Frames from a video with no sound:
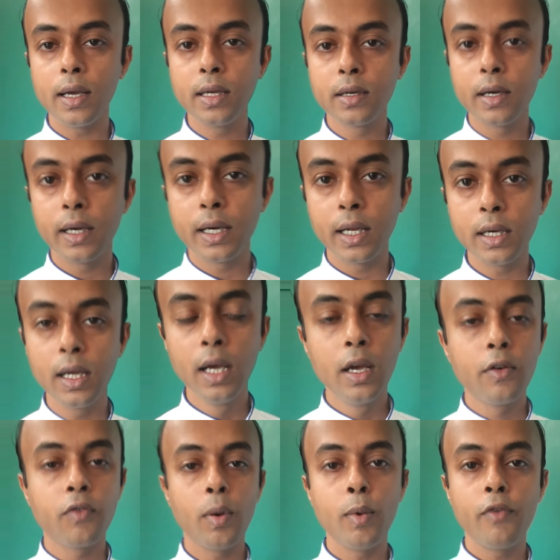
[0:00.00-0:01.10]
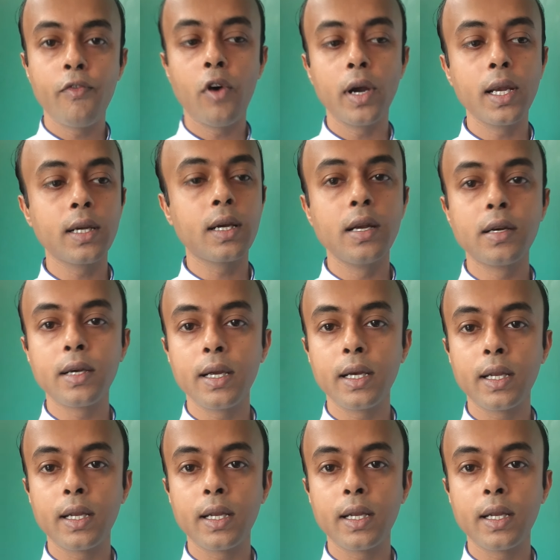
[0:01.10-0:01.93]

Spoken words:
ingredient from a foreign country,